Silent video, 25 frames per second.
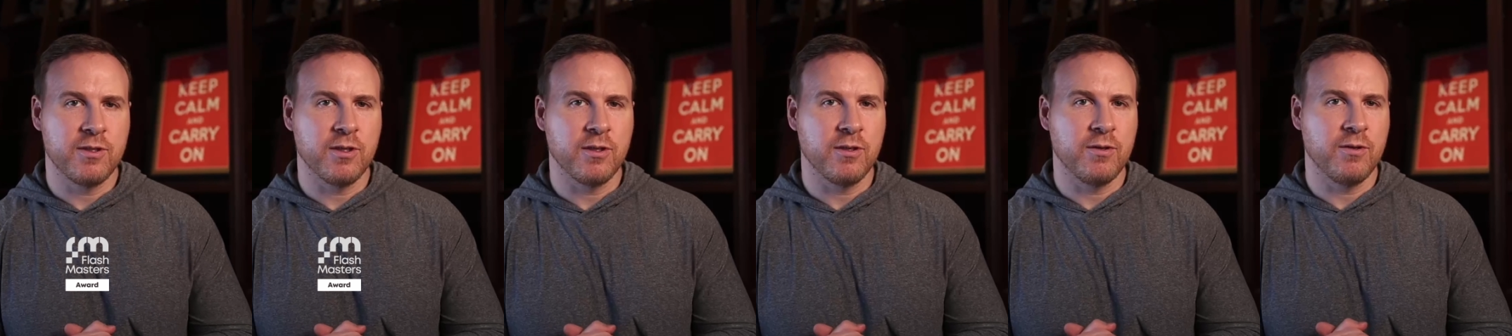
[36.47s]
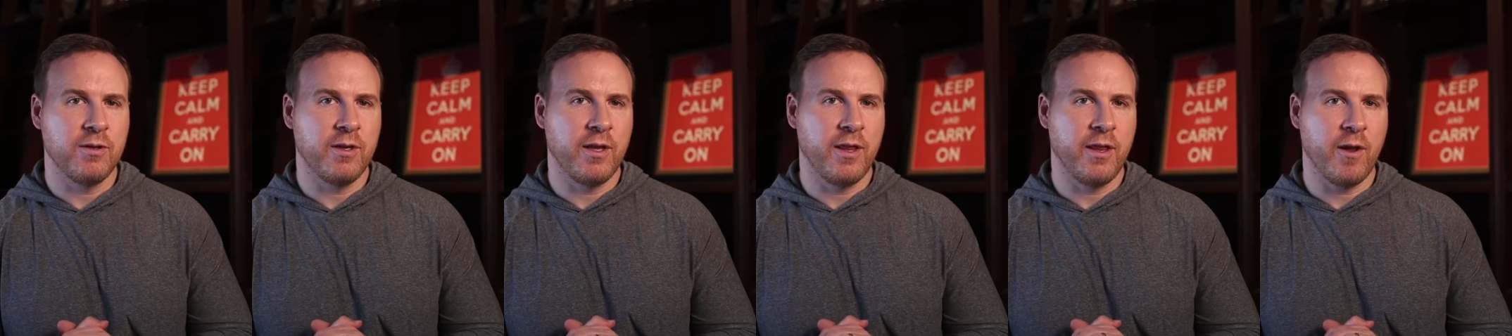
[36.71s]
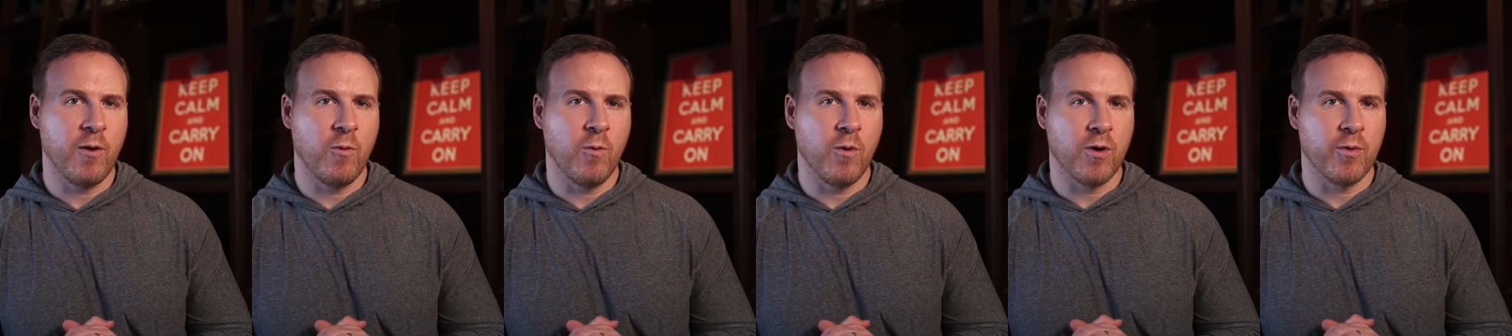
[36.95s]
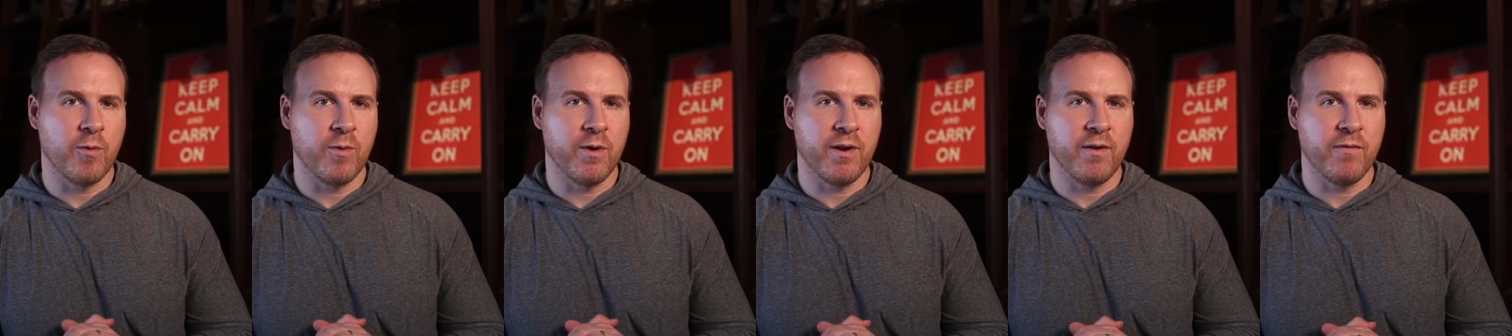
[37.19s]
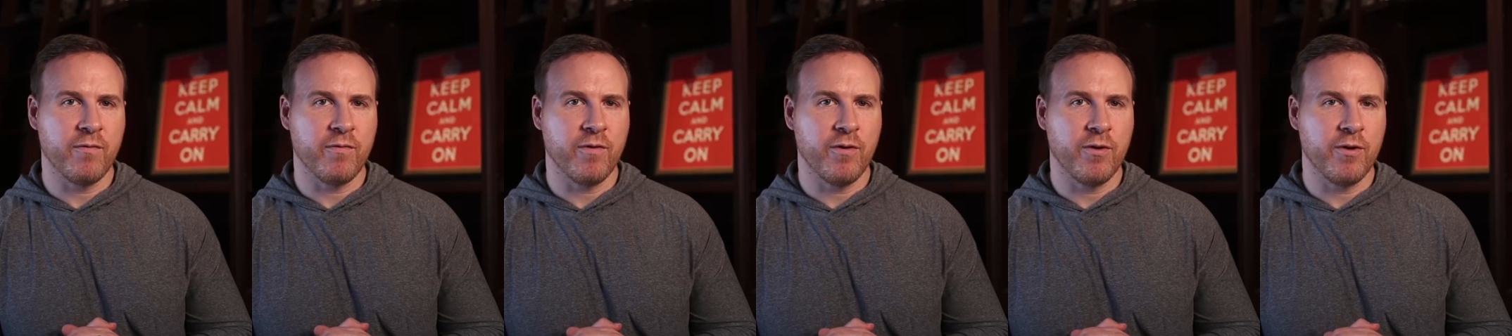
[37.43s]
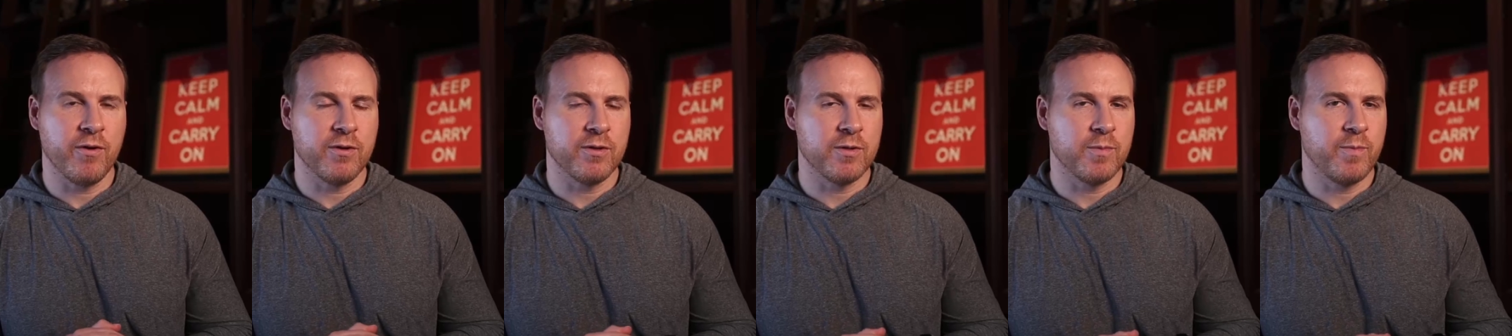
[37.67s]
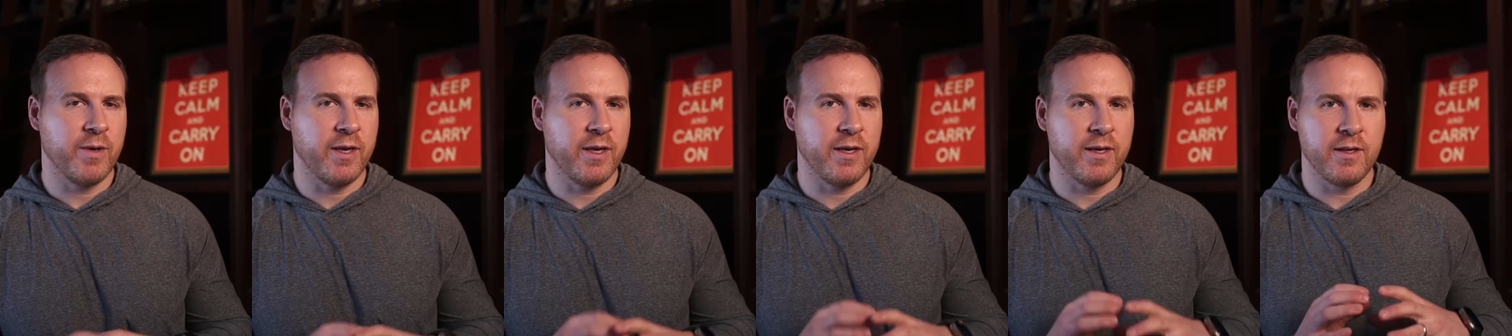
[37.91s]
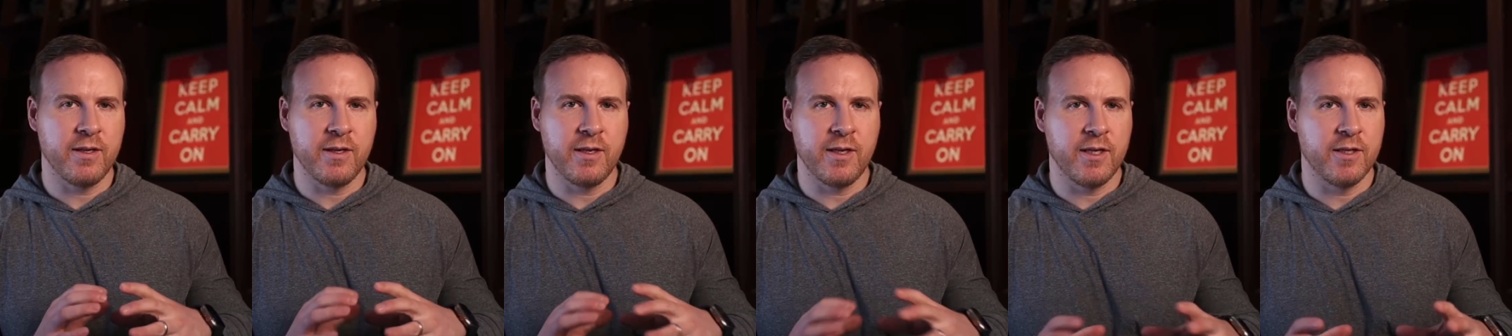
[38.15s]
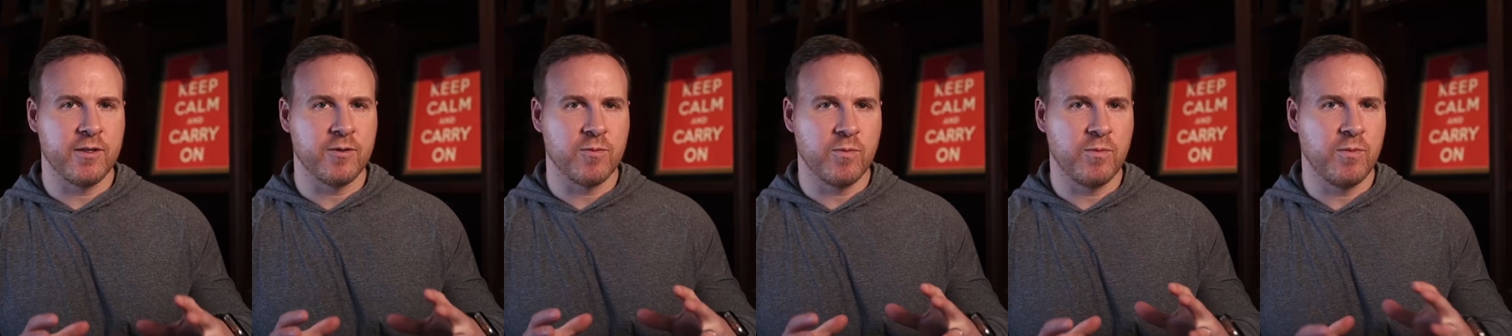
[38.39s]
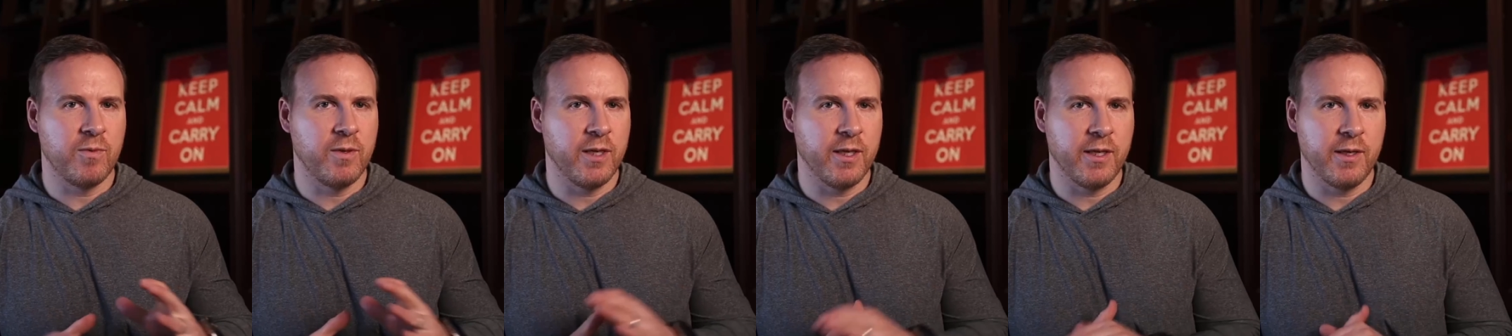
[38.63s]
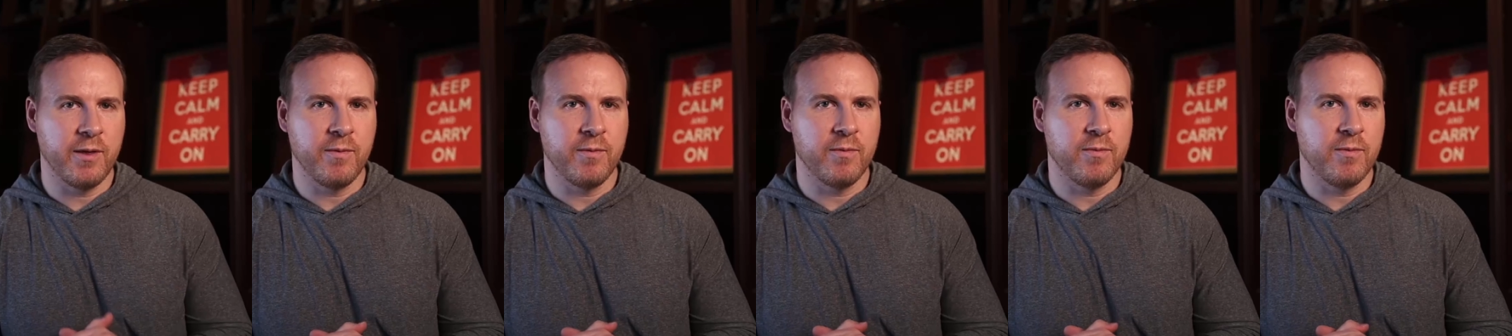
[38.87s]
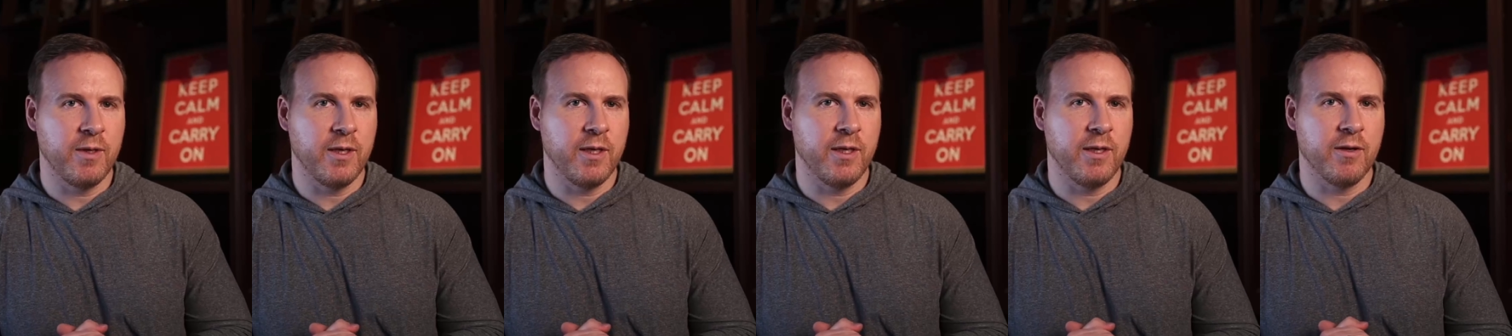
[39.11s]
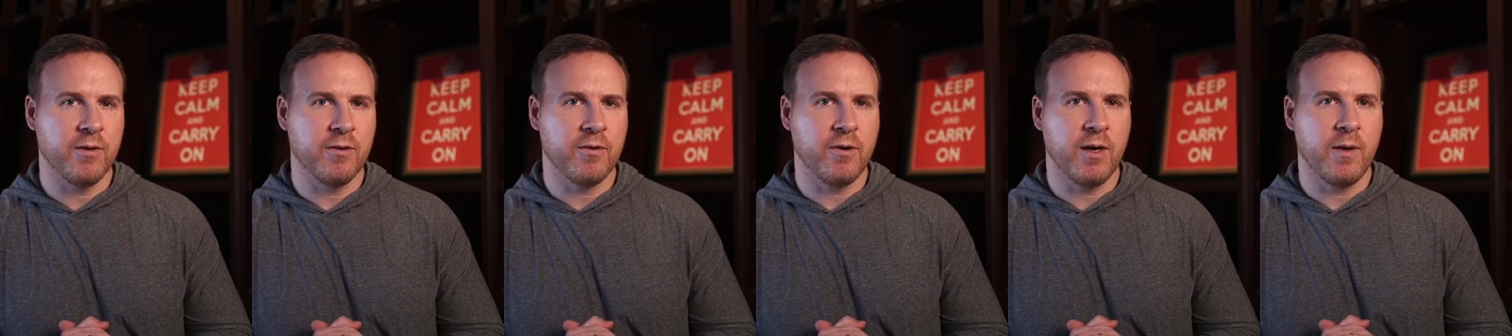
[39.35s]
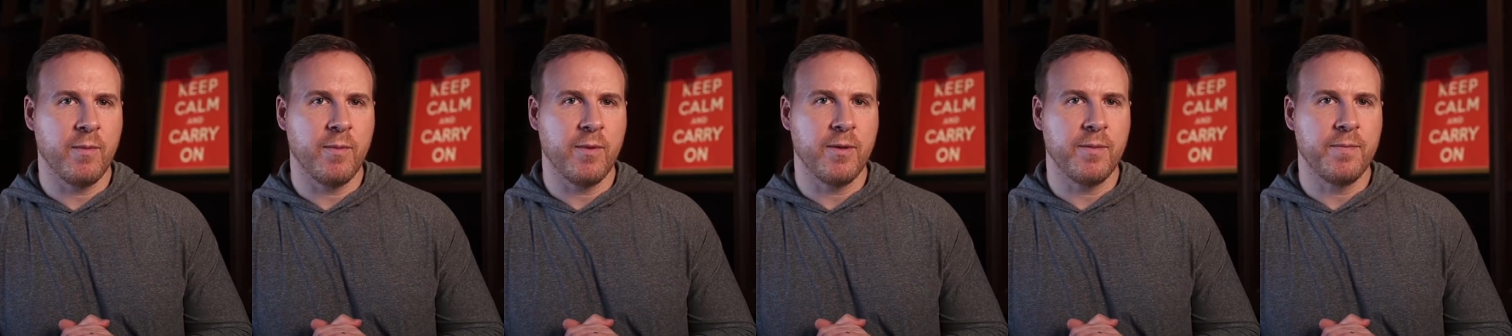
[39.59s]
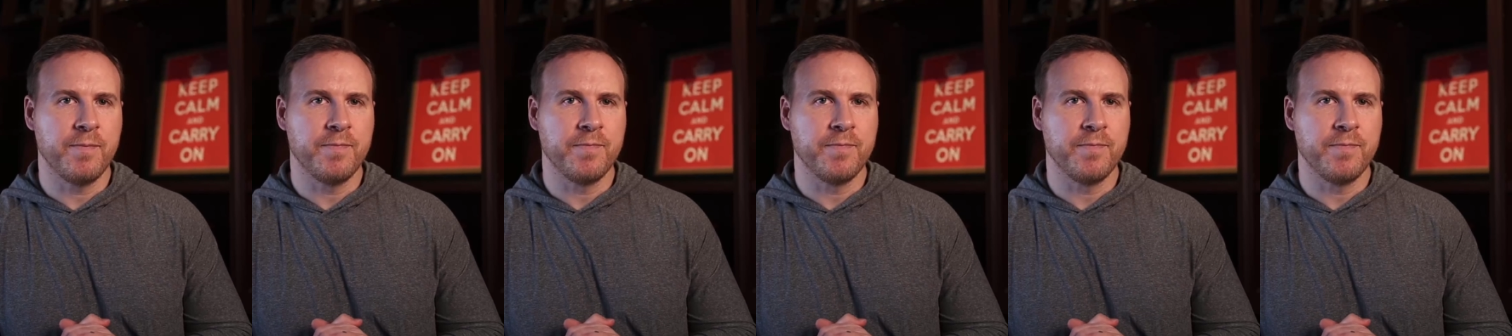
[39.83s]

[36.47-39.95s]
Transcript: including the award-winning photos, but it's really, really incredible.